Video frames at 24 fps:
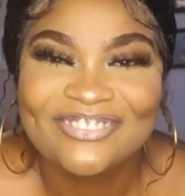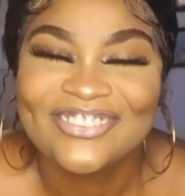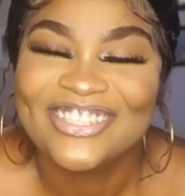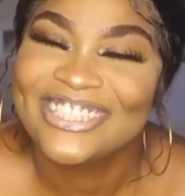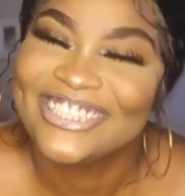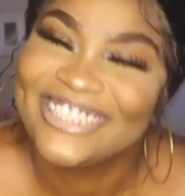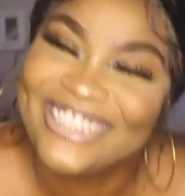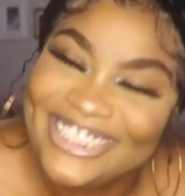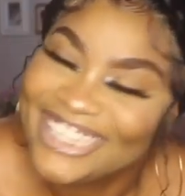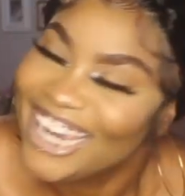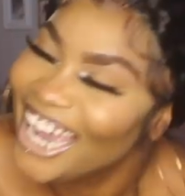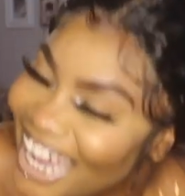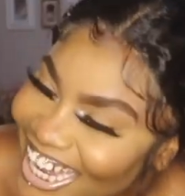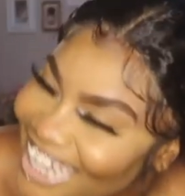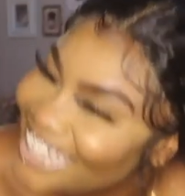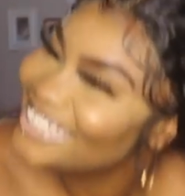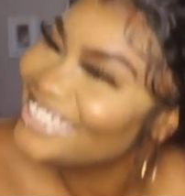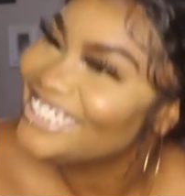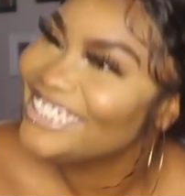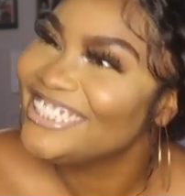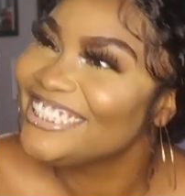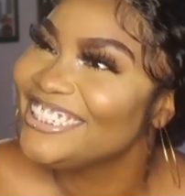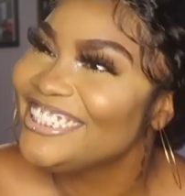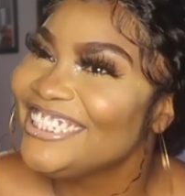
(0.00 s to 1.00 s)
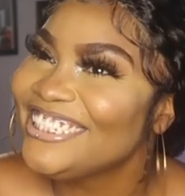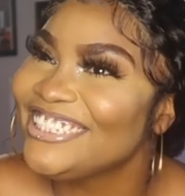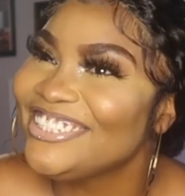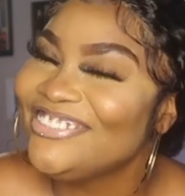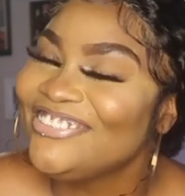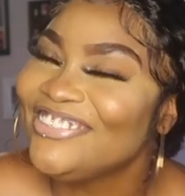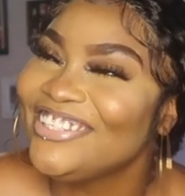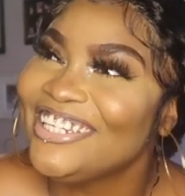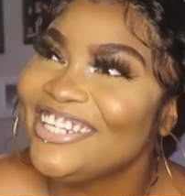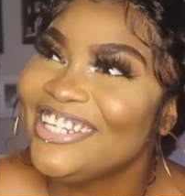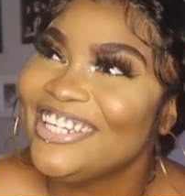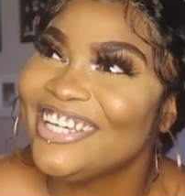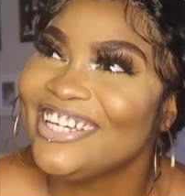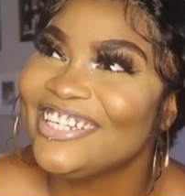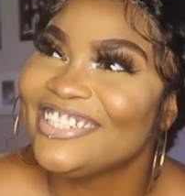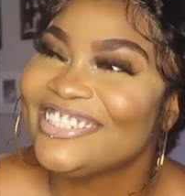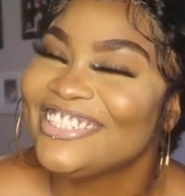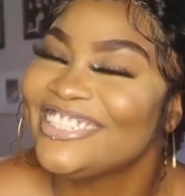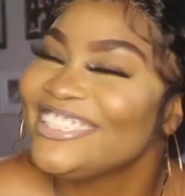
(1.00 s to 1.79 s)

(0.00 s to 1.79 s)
gonna be childish this video.